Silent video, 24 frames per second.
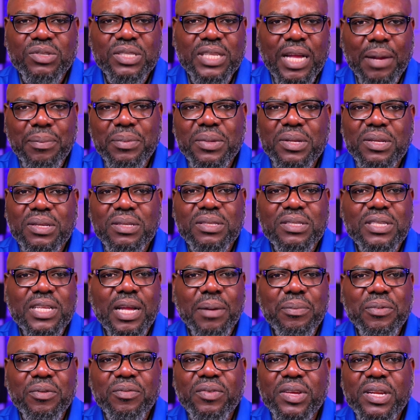Stop
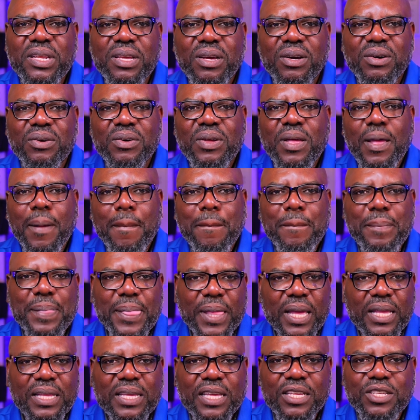the video
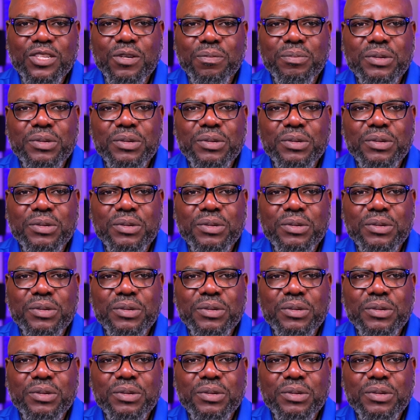and get